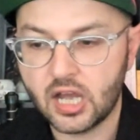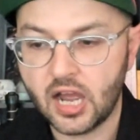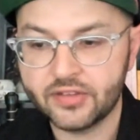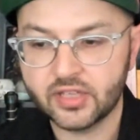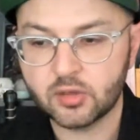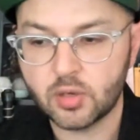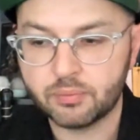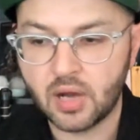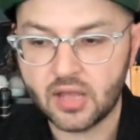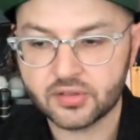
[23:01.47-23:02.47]
I think
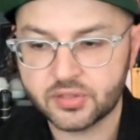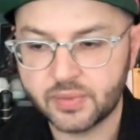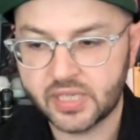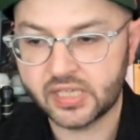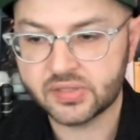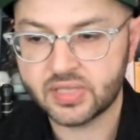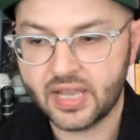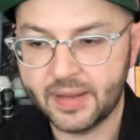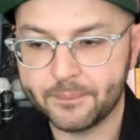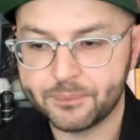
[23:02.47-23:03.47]
what bothers me is
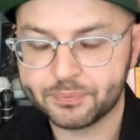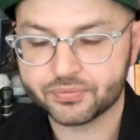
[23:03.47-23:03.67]
that